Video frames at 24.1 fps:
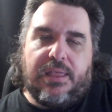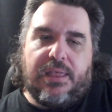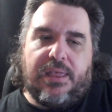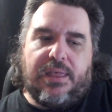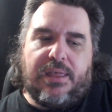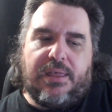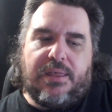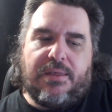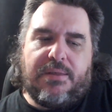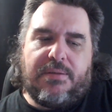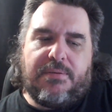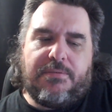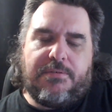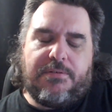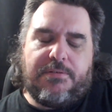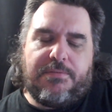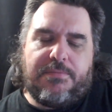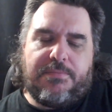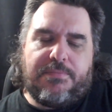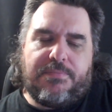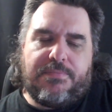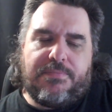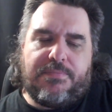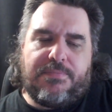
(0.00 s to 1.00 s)

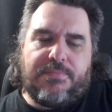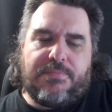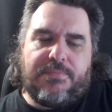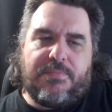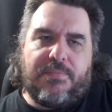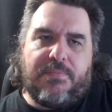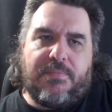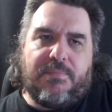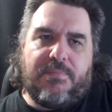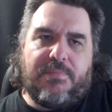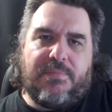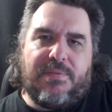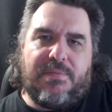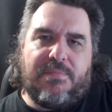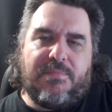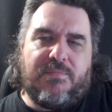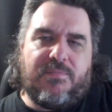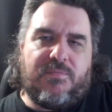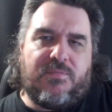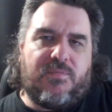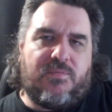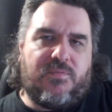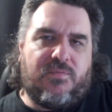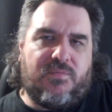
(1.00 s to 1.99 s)
Um,
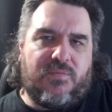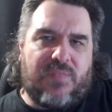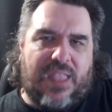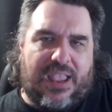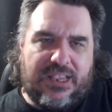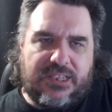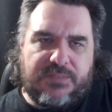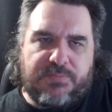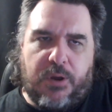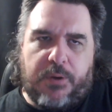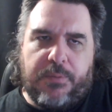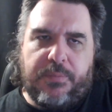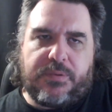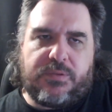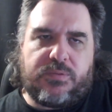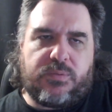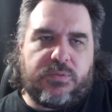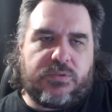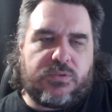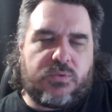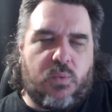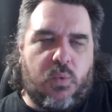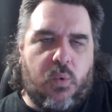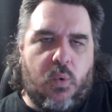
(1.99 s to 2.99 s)
nice moments
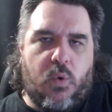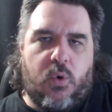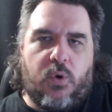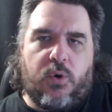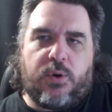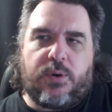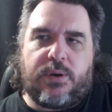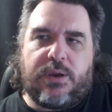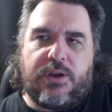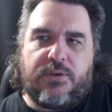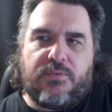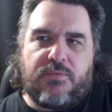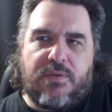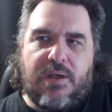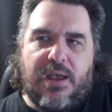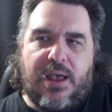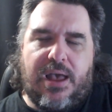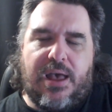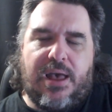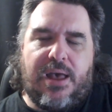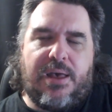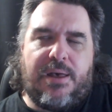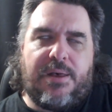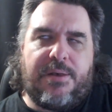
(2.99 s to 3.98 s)
with Quark and
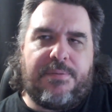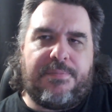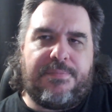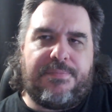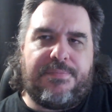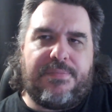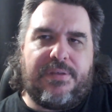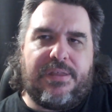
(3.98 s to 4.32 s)
Rom.